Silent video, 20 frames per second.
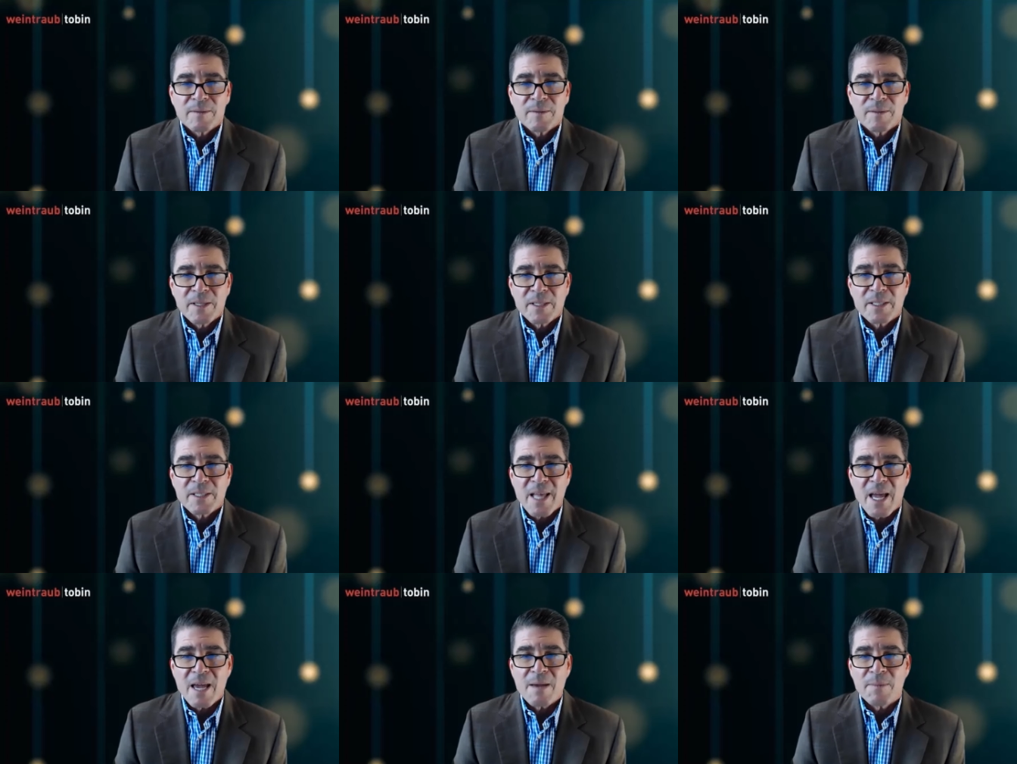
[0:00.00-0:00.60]
the
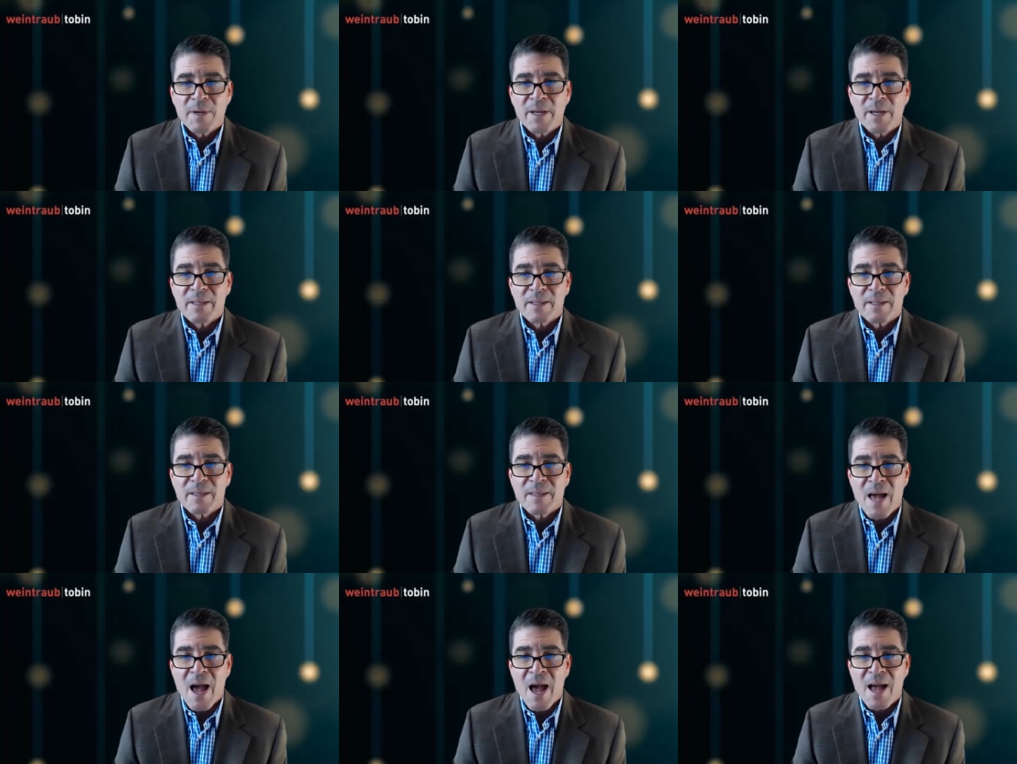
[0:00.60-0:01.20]

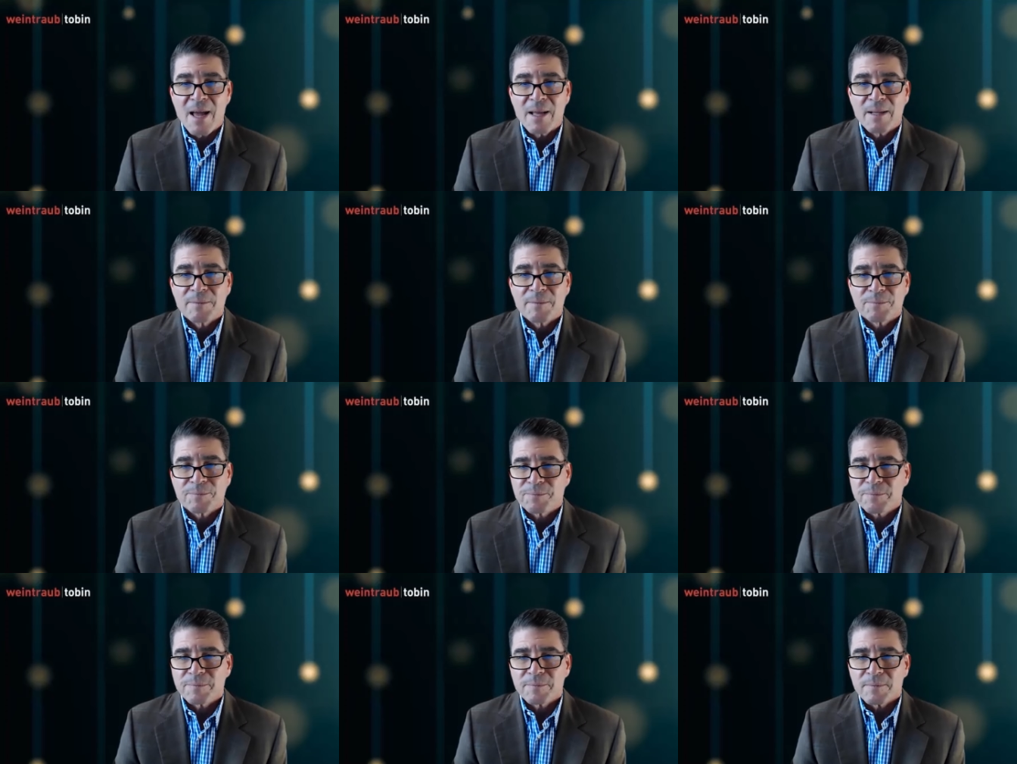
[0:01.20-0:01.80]
statement that
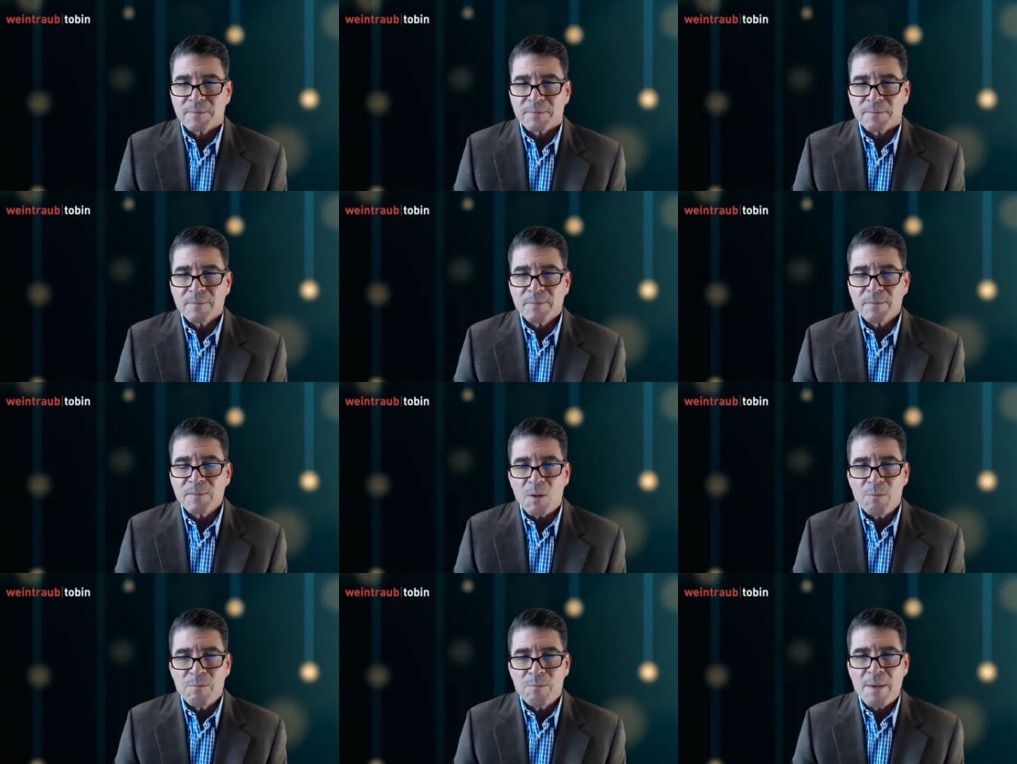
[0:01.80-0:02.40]

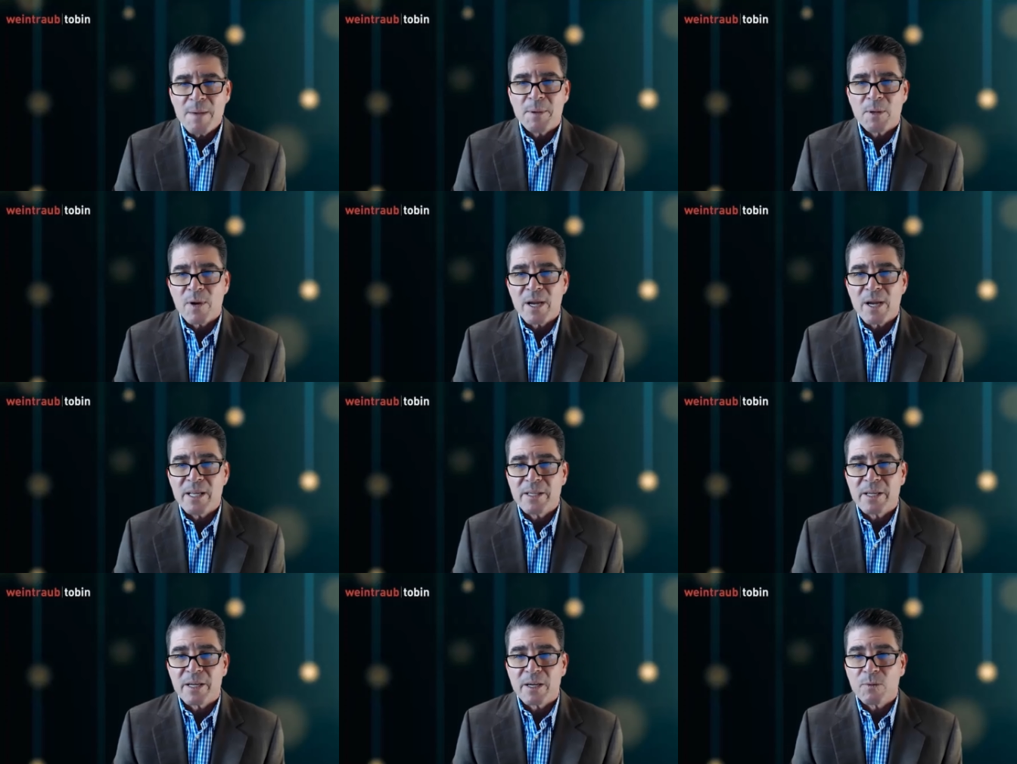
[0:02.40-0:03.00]
Baby
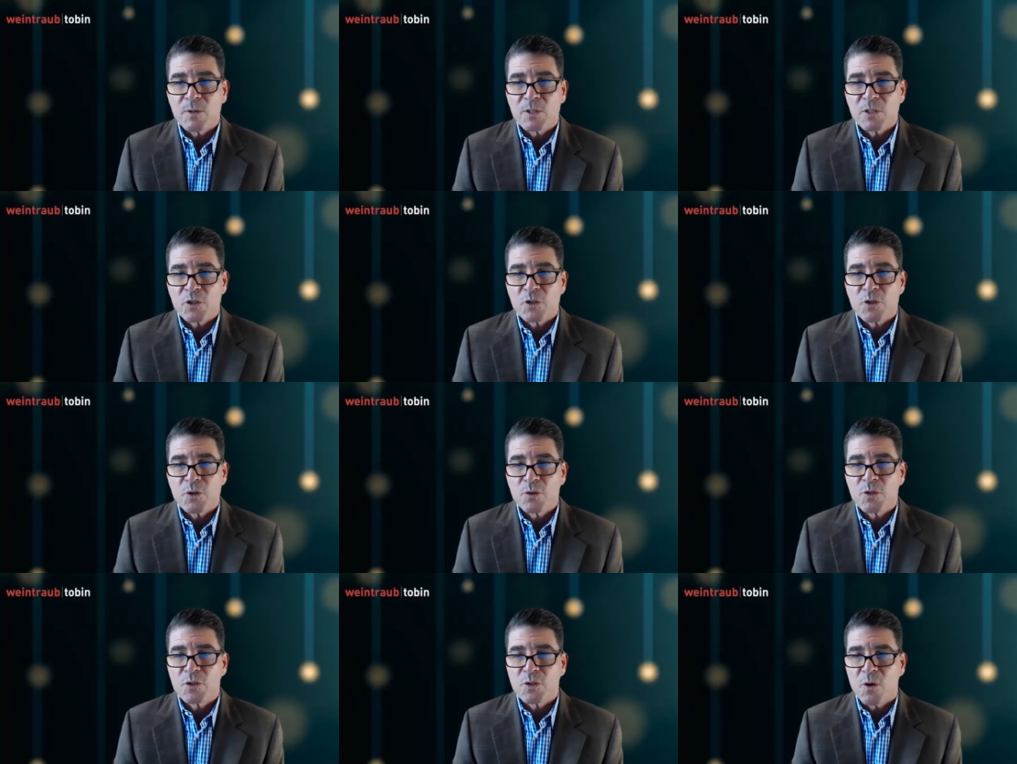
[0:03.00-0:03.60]
Reindeer was a
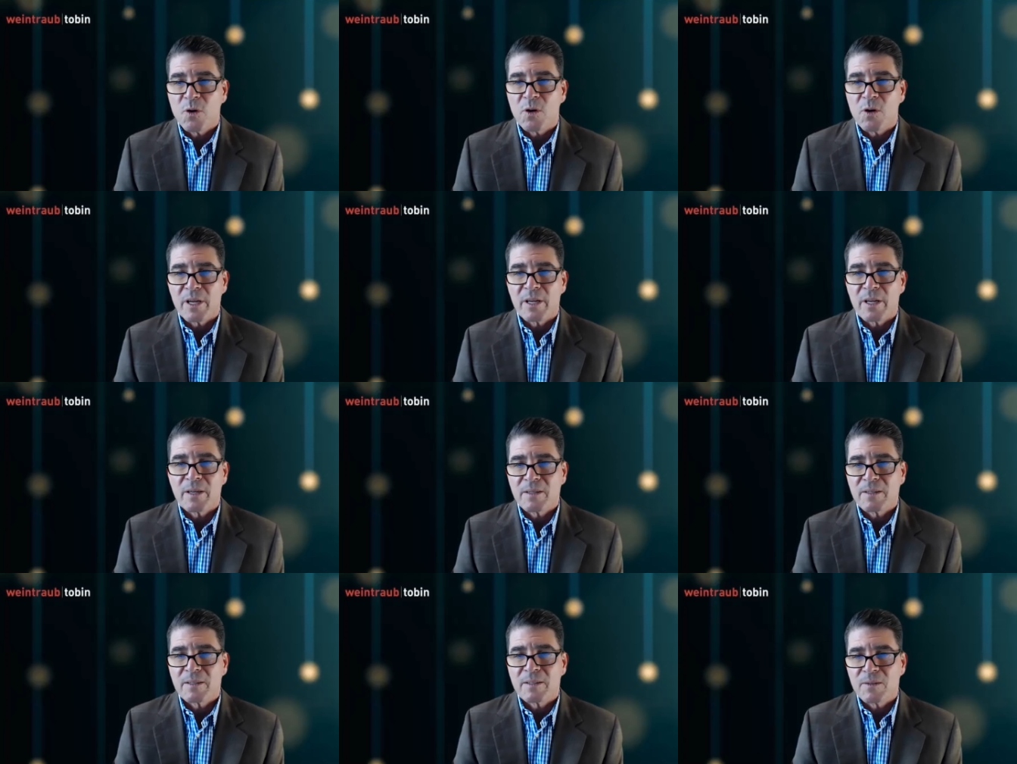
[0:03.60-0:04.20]
true
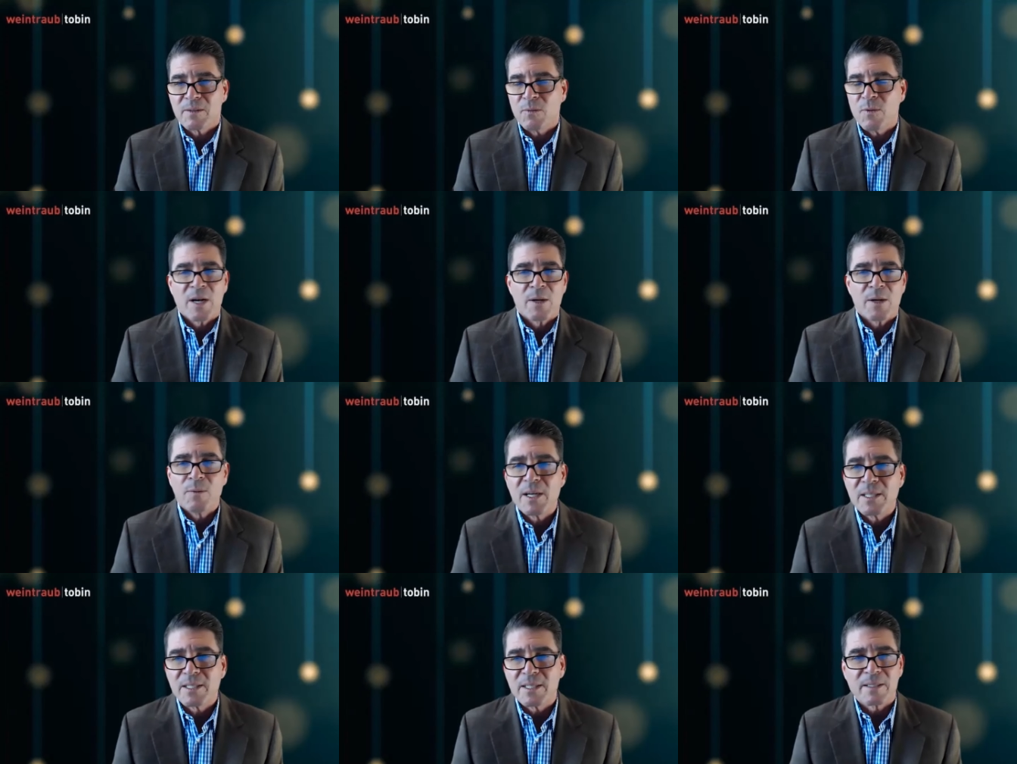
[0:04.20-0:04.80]
story when
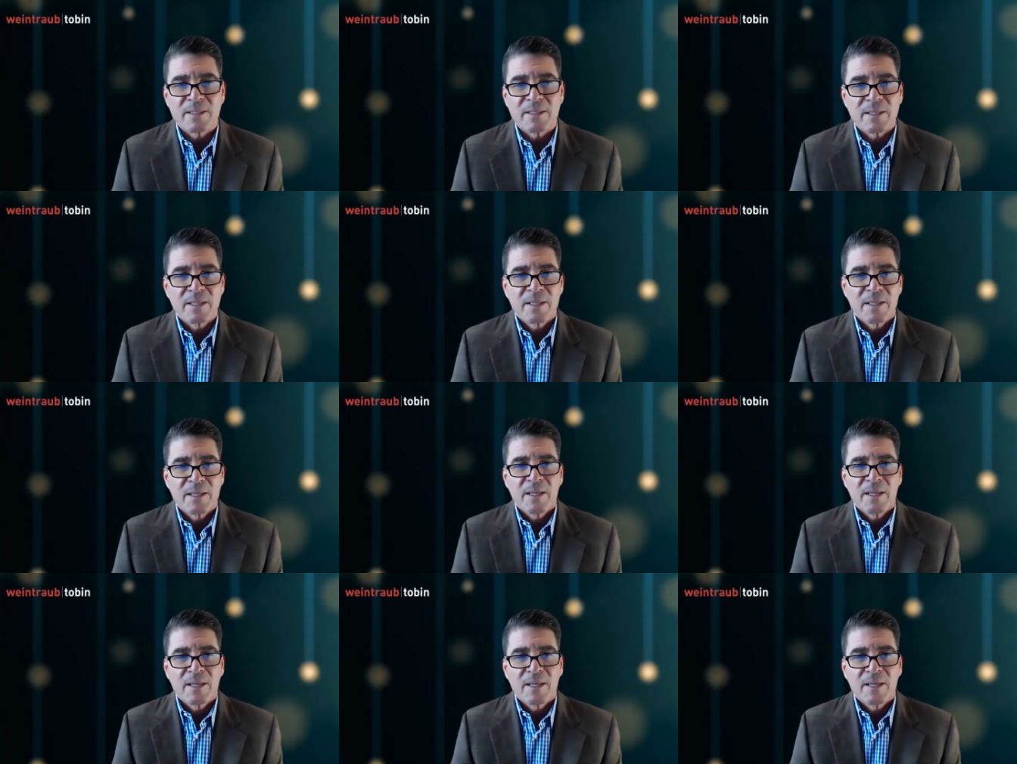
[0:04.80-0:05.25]
it wasn't.